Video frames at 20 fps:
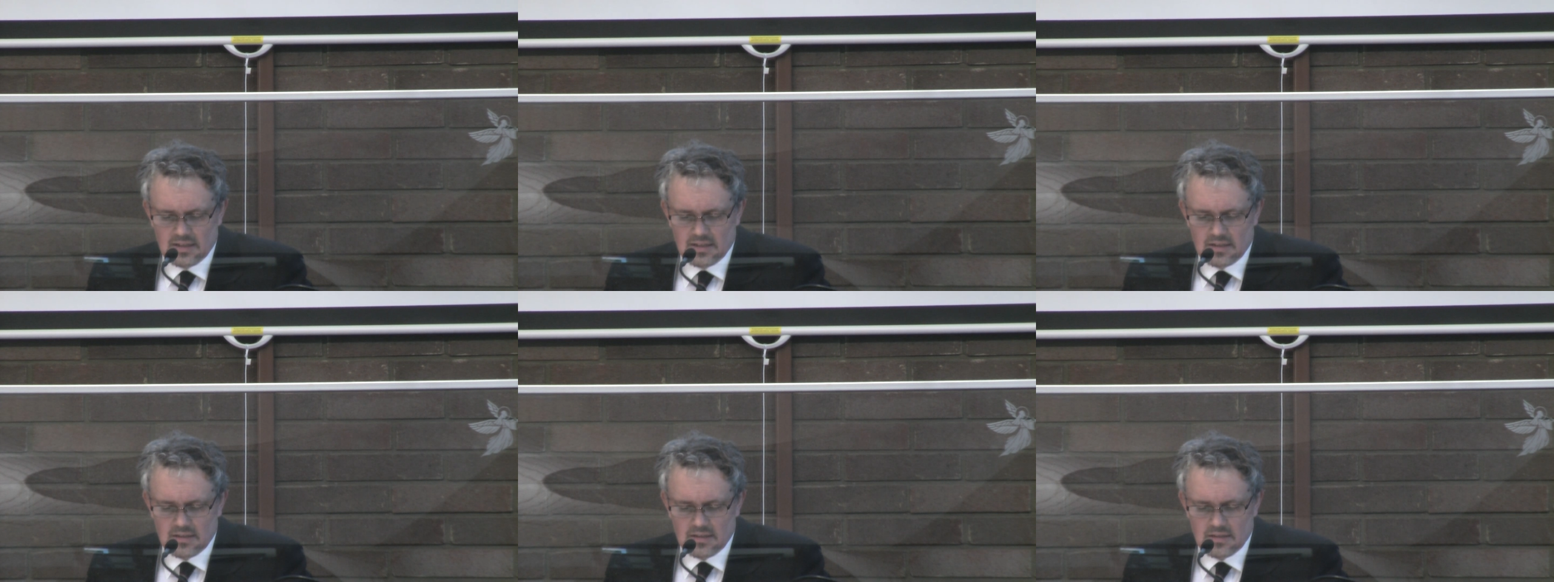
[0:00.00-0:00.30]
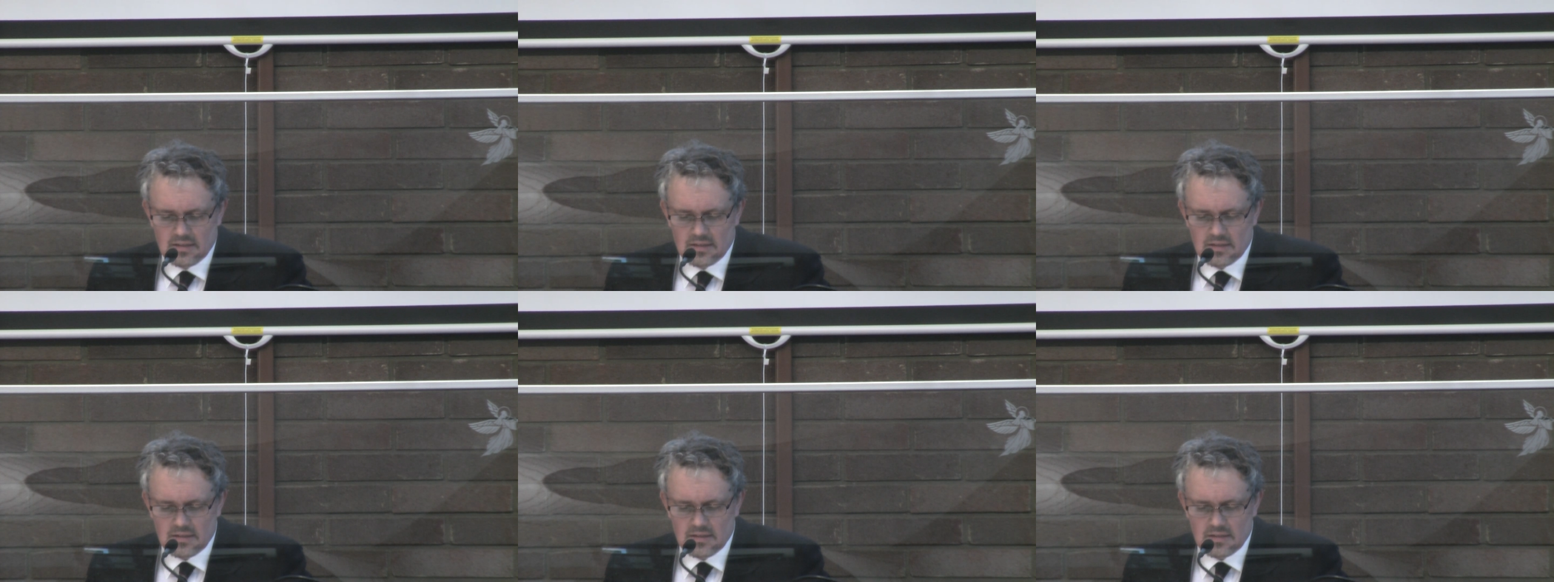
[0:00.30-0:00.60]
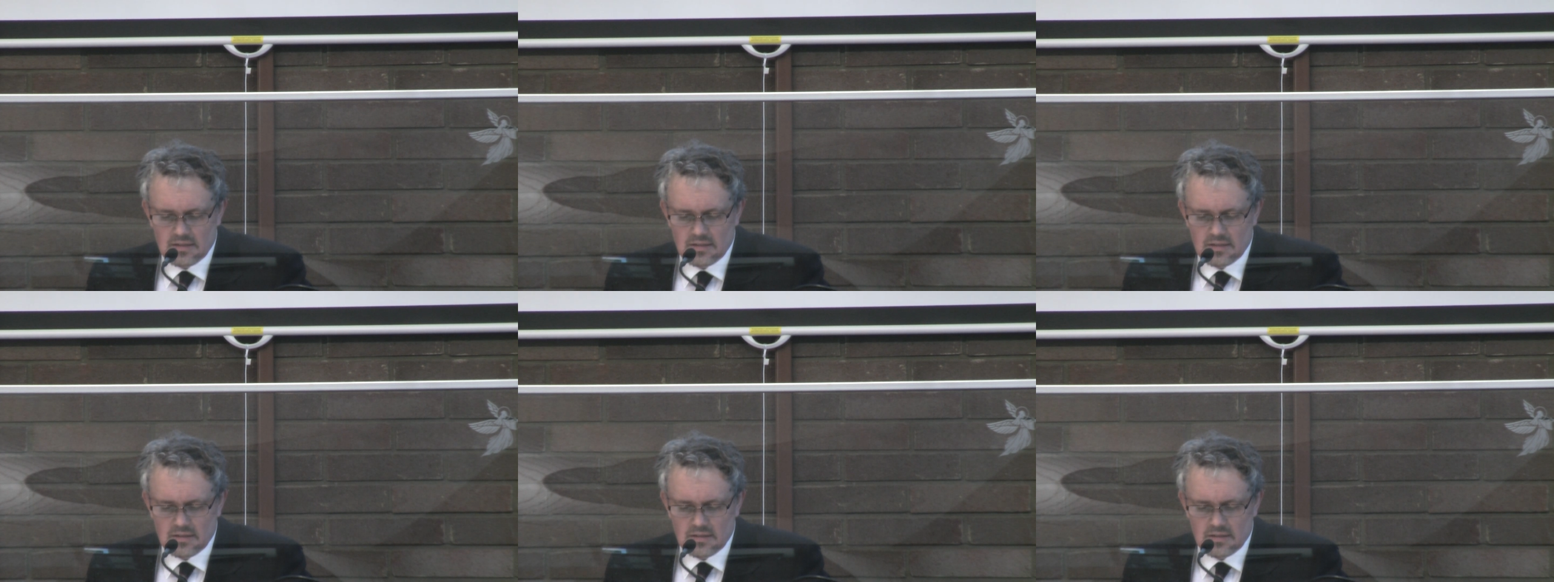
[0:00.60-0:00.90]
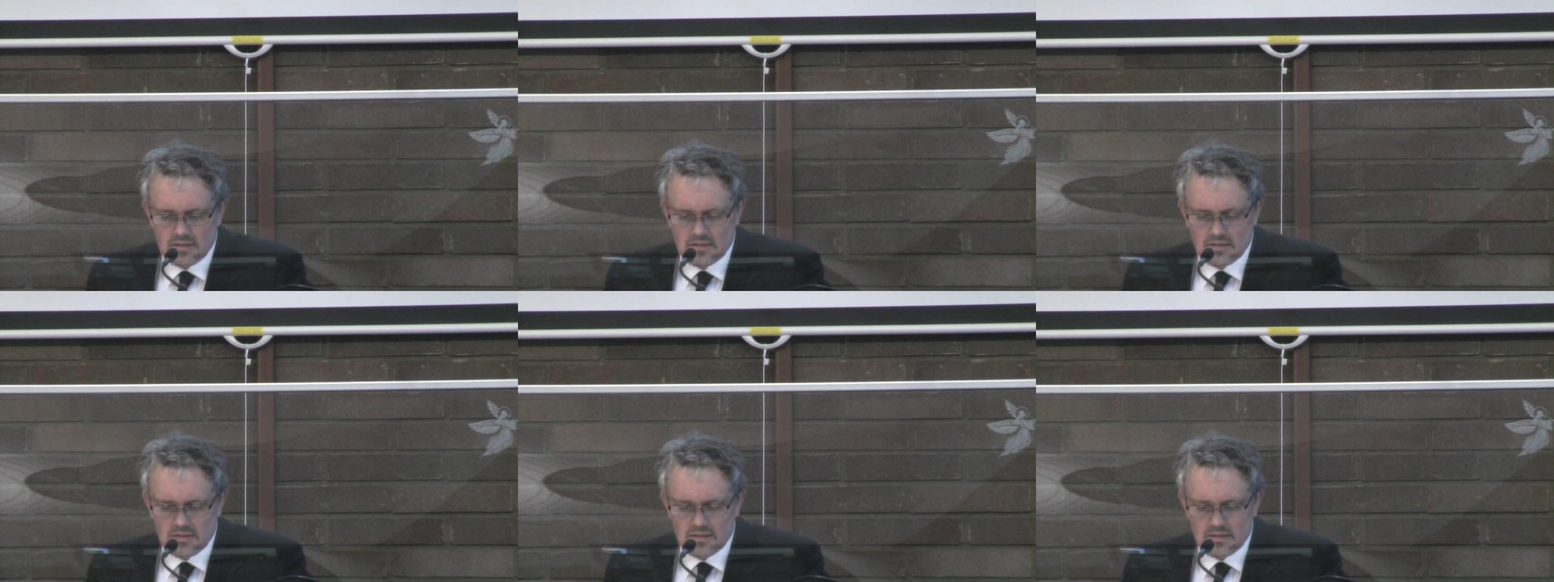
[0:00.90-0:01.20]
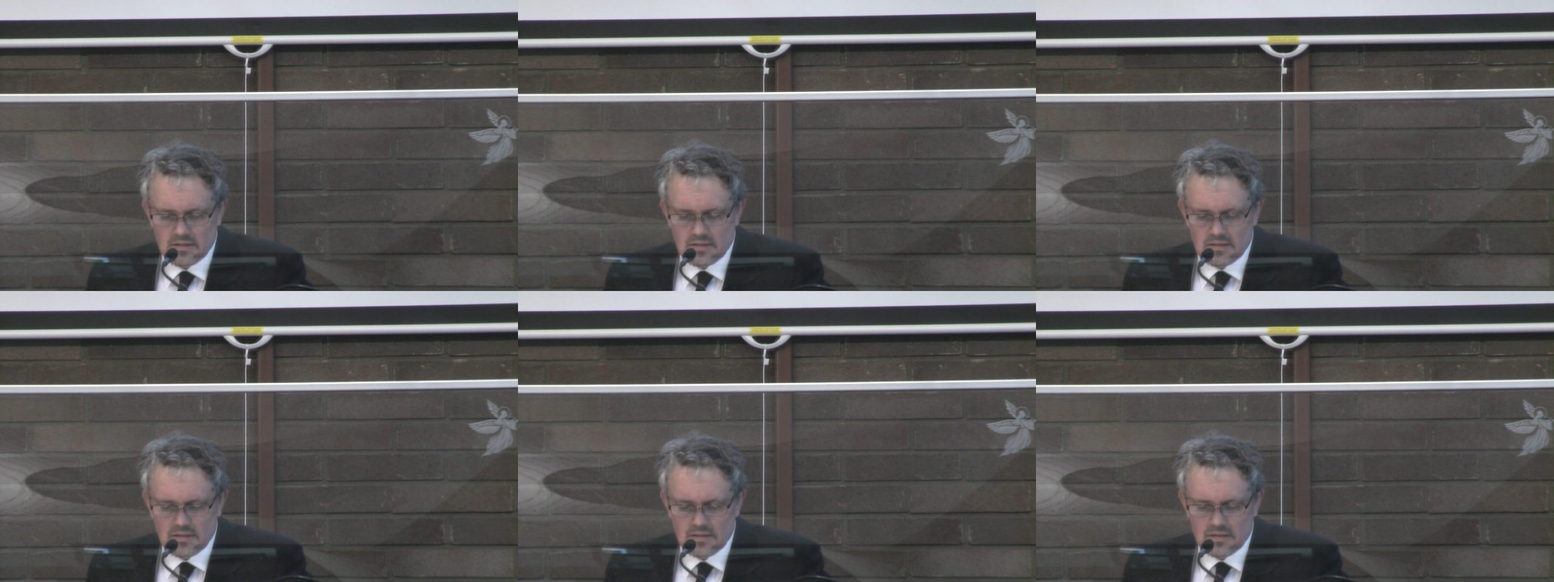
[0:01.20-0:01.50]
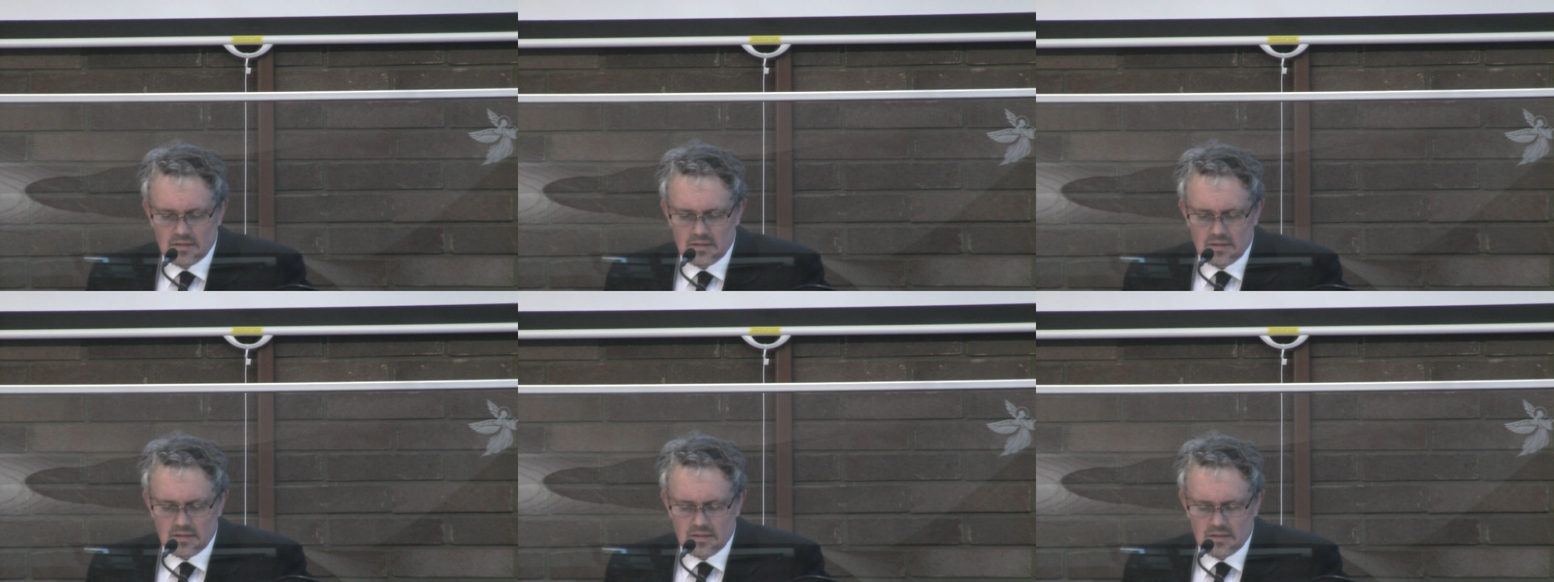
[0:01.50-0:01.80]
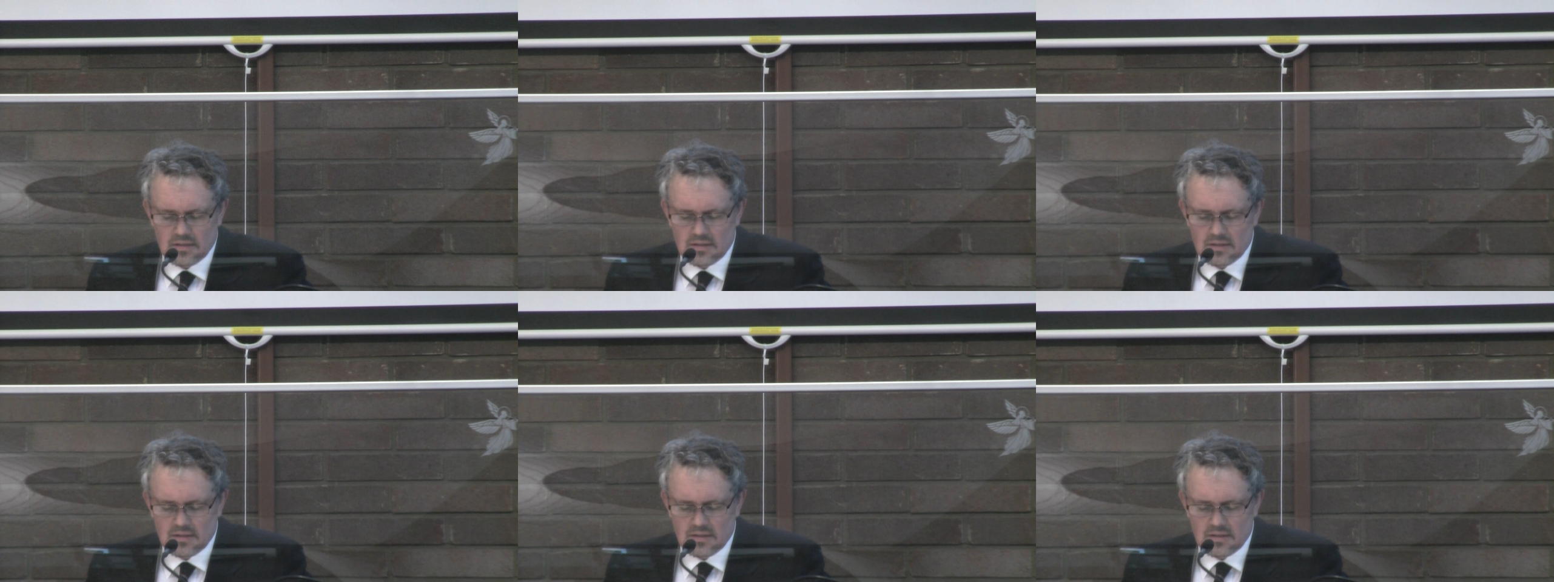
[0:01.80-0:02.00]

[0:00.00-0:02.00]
(silence)